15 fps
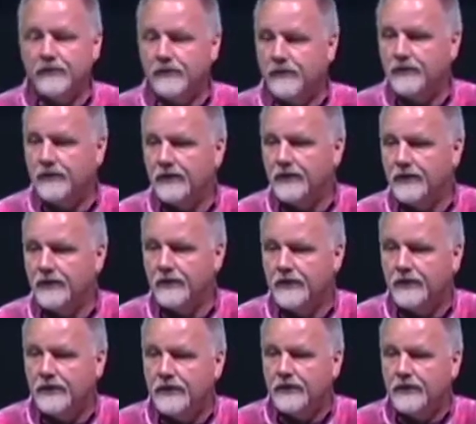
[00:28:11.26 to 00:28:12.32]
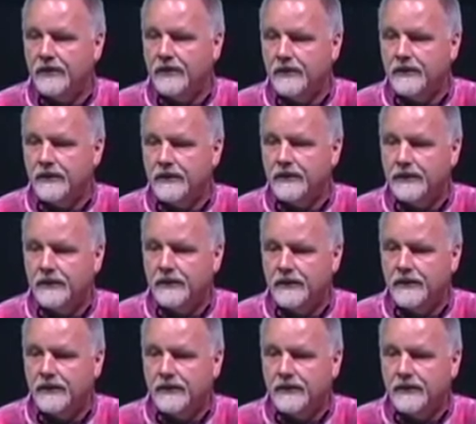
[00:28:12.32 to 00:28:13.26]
(no one is talking)